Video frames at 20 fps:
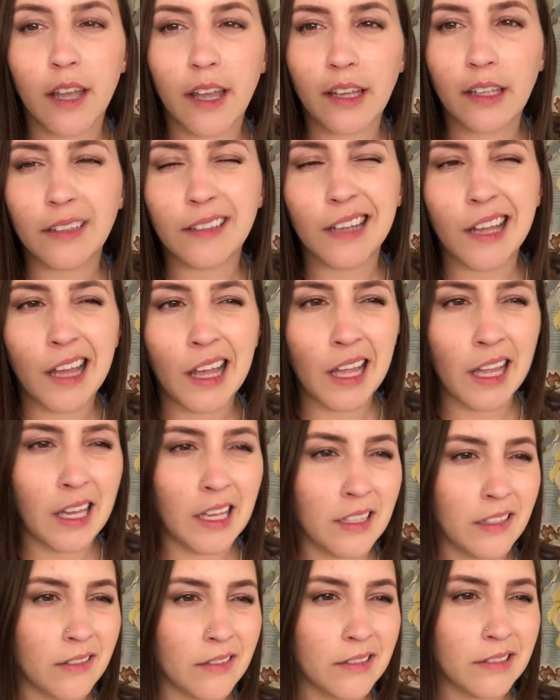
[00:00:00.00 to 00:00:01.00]
like
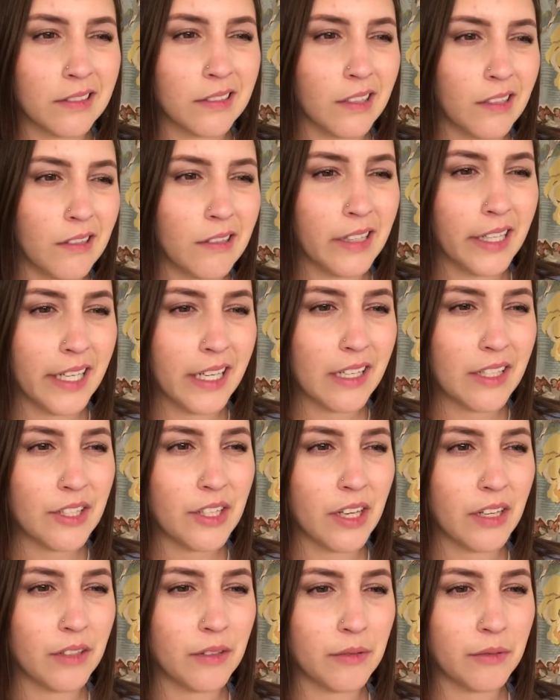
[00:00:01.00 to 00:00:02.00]
9 or
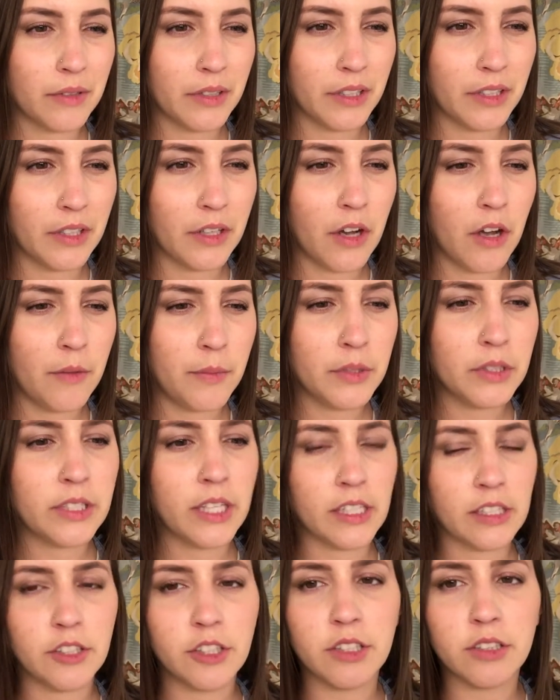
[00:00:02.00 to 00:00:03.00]
so-ish. I don't really know. It's
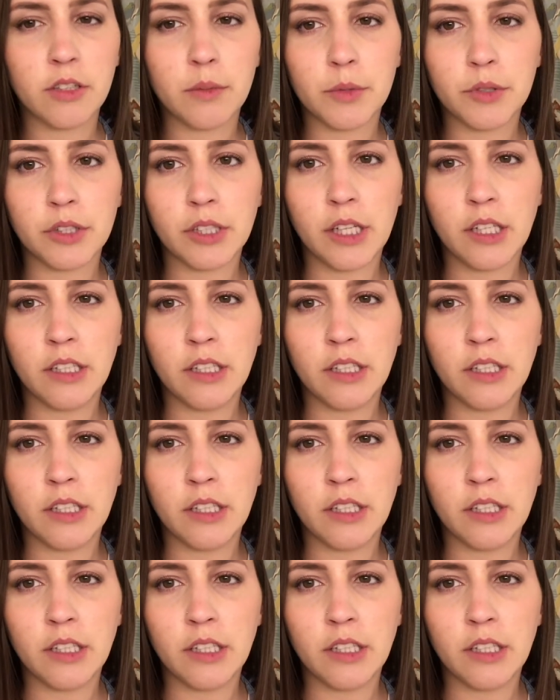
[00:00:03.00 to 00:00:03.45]
almost